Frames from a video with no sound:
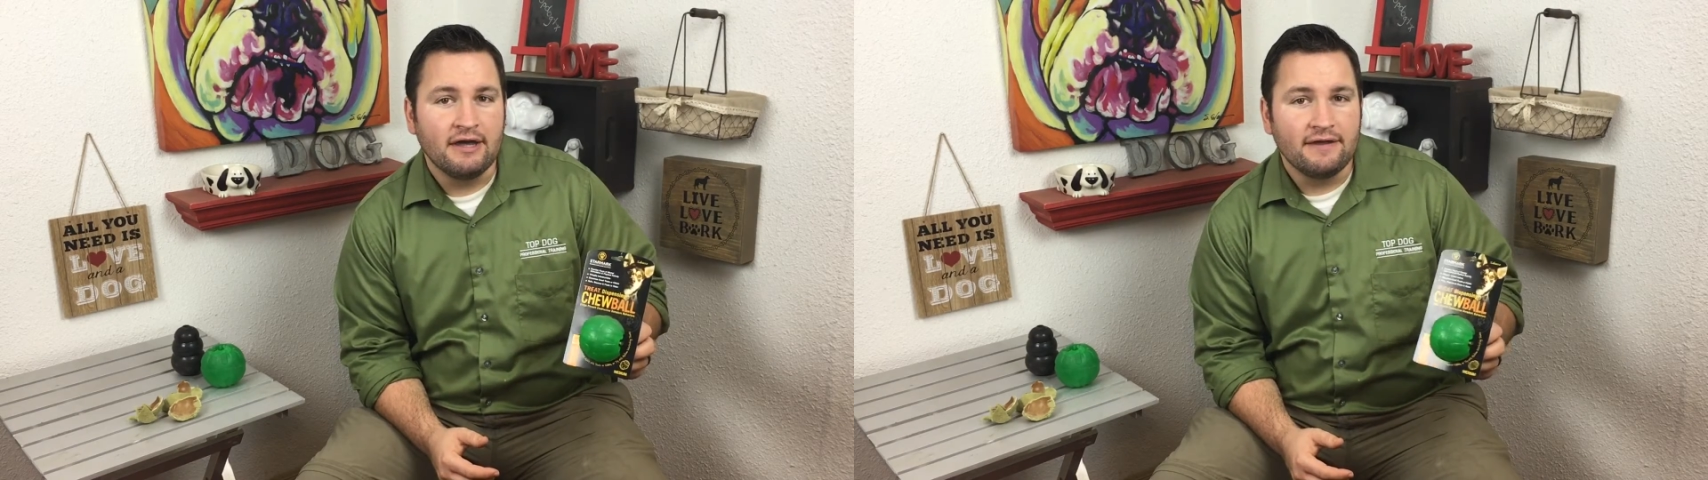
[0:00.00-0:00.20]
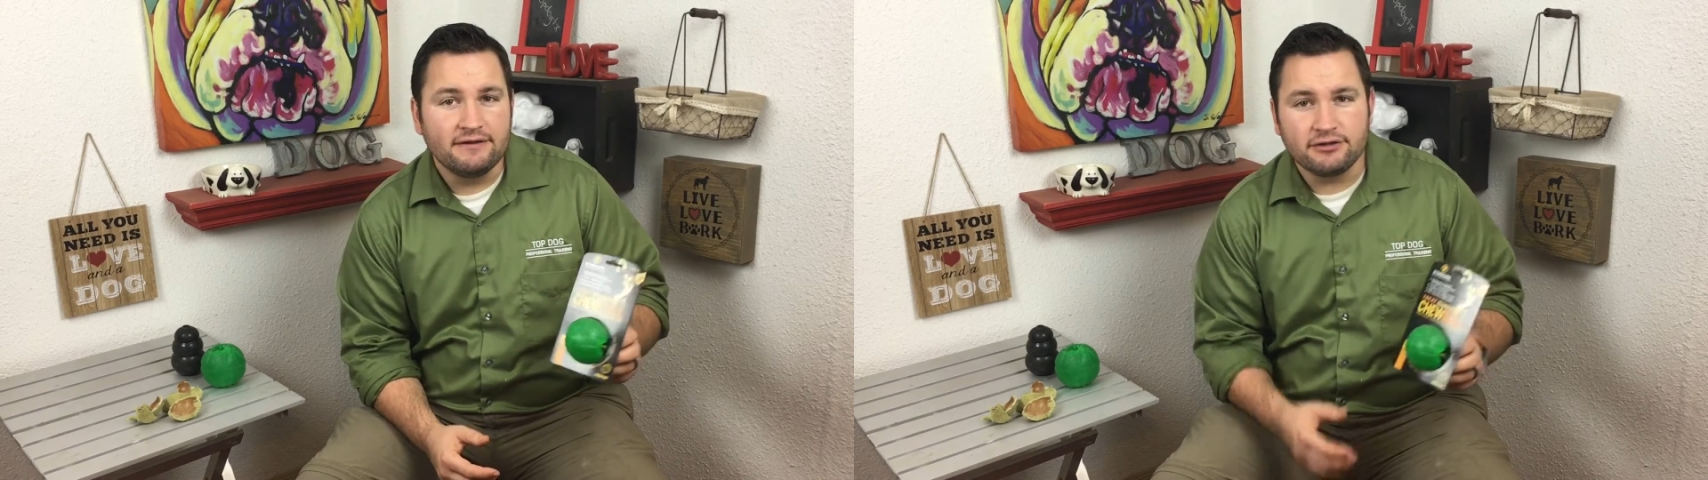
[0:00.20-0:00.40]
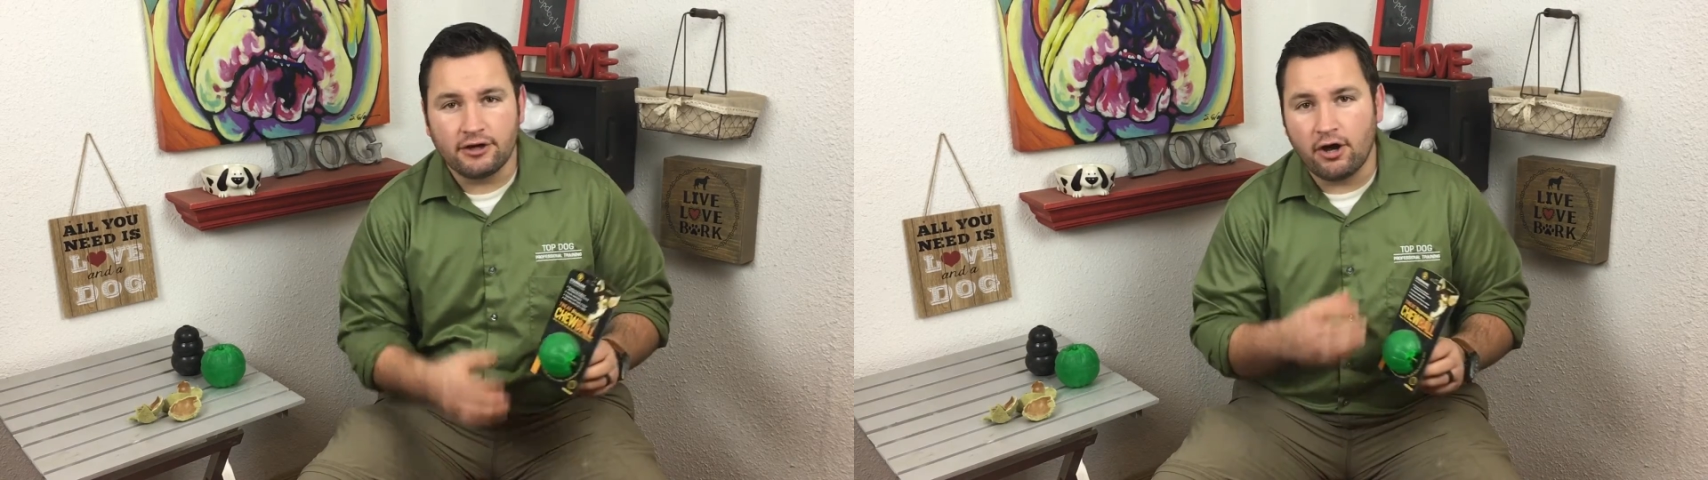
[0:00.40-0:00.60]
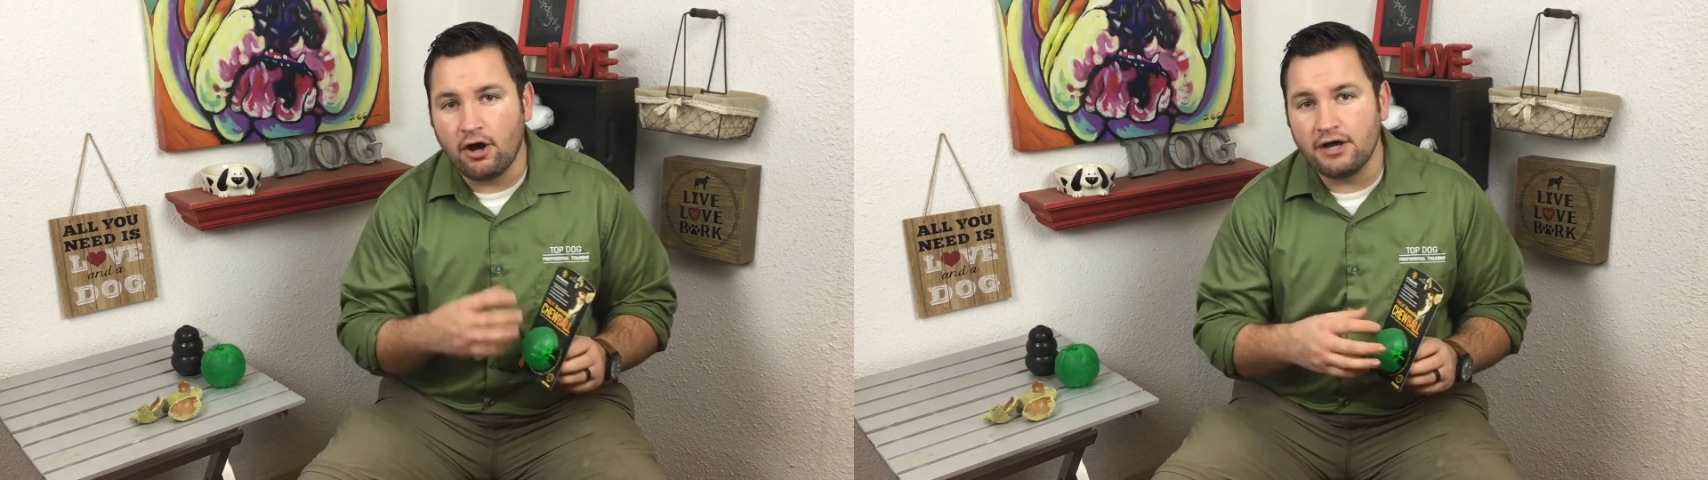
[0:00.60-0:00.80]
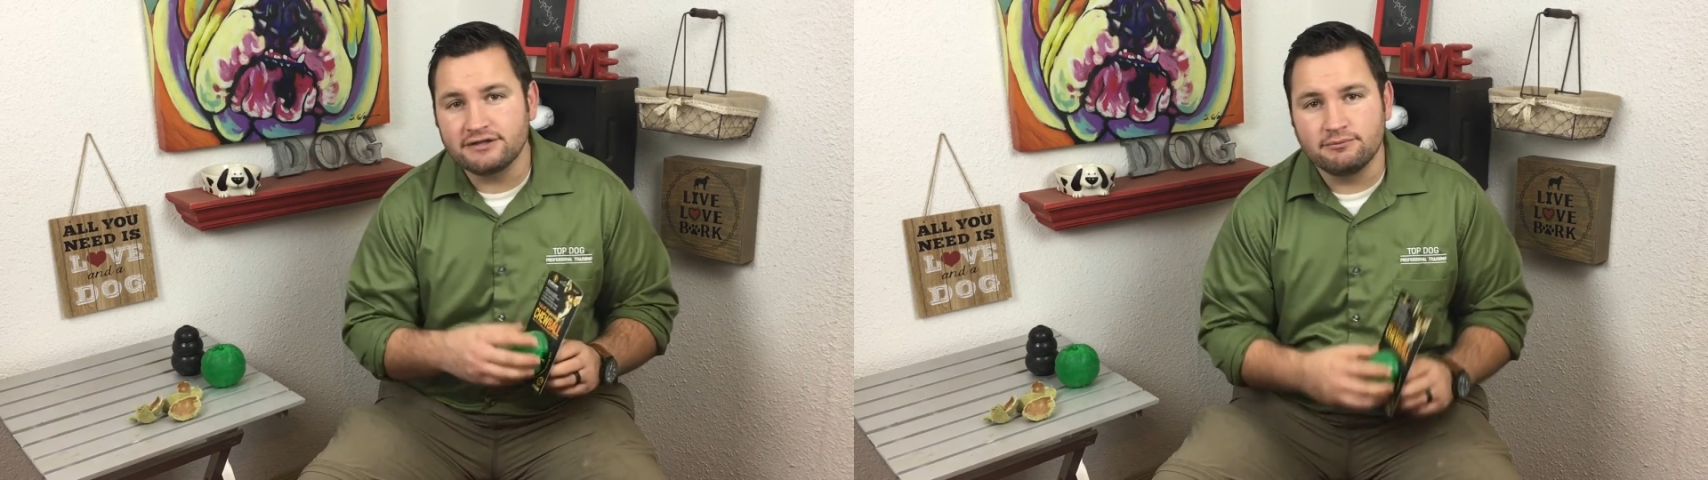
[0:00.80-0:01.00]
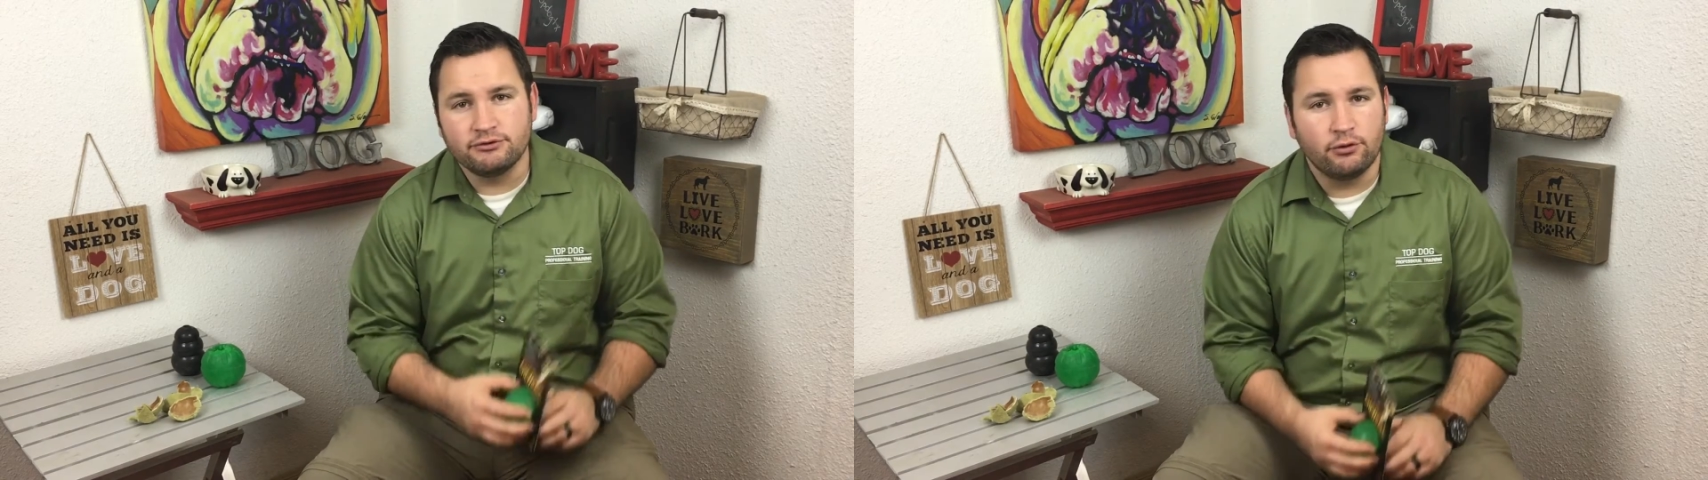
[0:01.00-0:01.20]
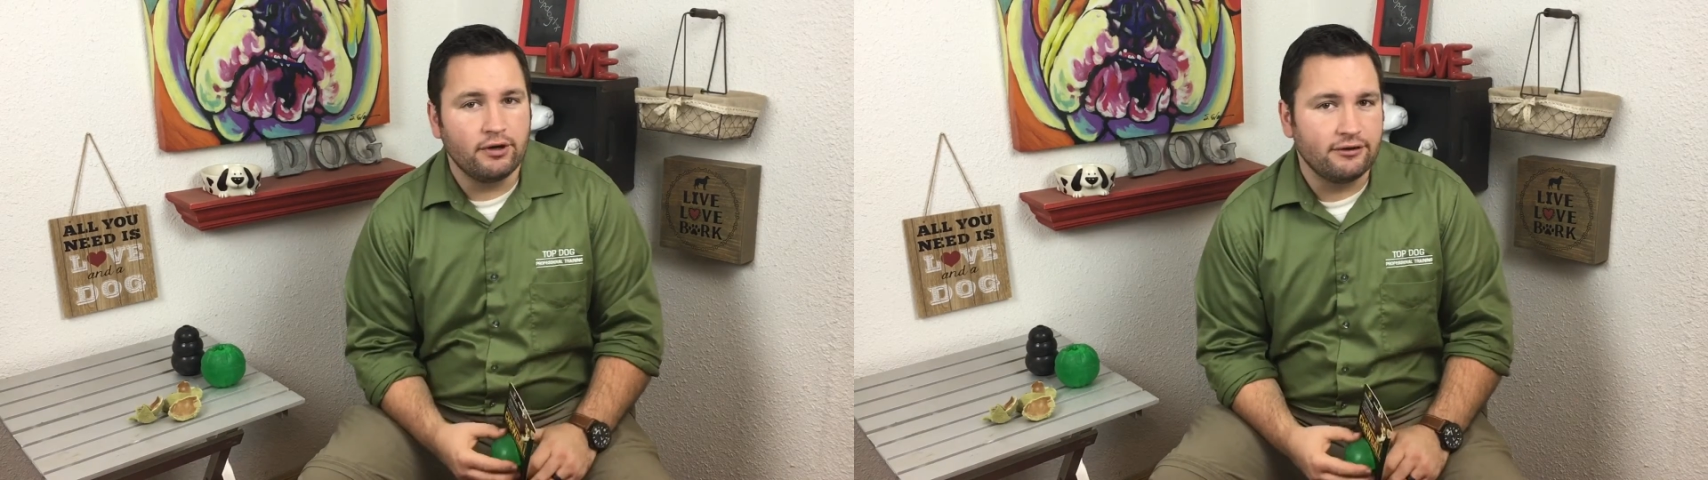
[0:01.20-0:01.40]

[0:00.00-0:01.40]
These are an awesome toy,